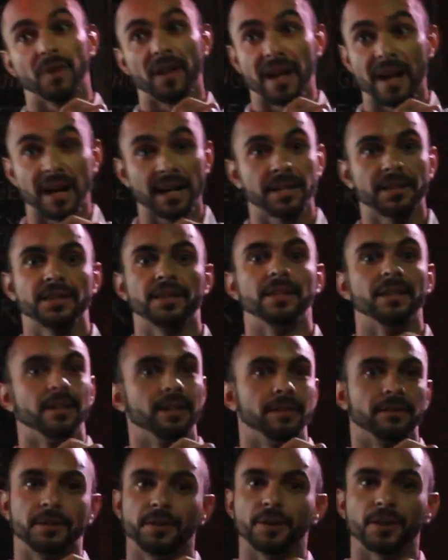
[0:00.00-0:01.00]
blocked,
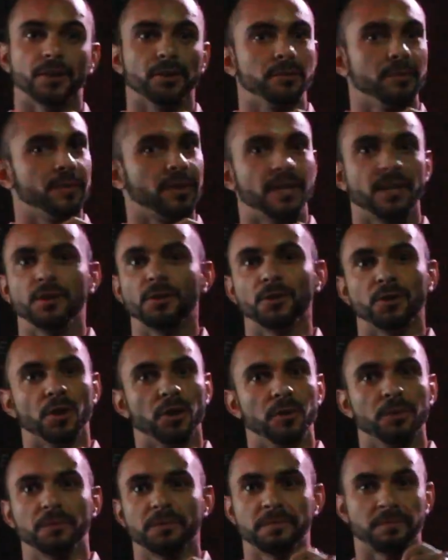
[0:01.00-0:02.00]
then you'll
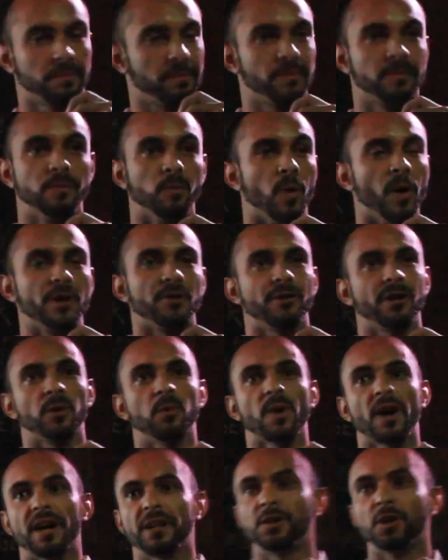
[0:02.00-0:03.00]
go wondering
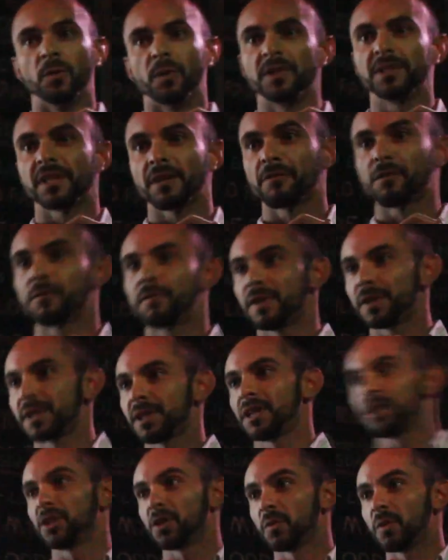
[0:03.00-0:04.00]
why no one's ever
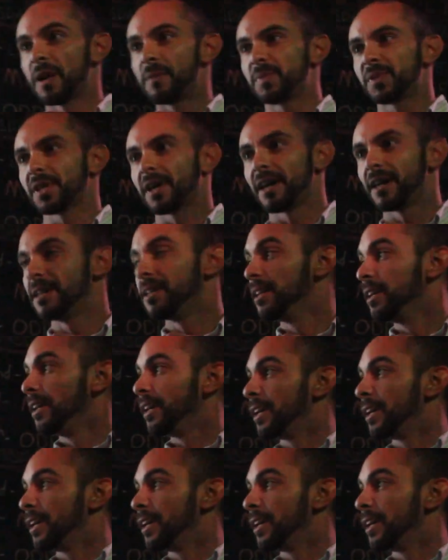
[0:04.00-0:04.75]
visiting your website.